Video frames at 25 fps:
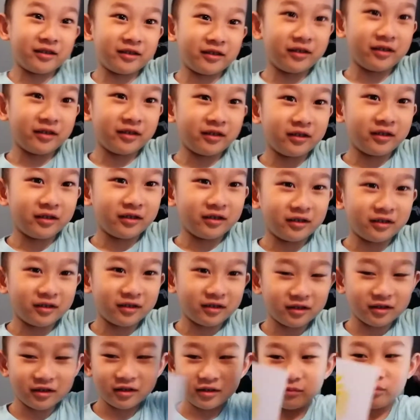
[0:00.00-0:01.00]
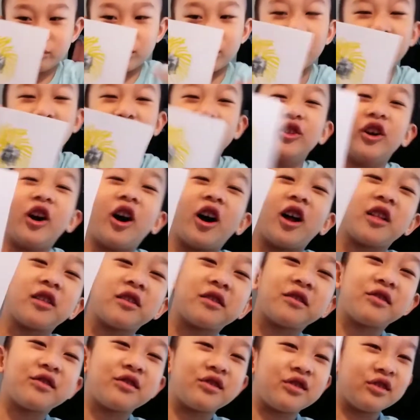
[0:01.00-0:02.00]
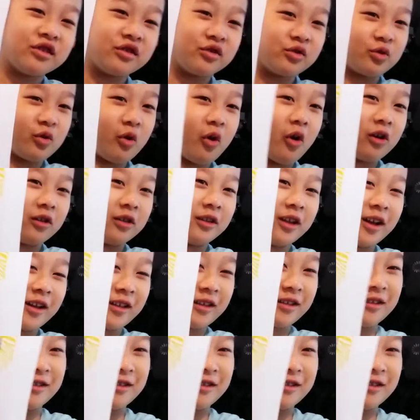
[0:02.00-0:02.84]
But not tall as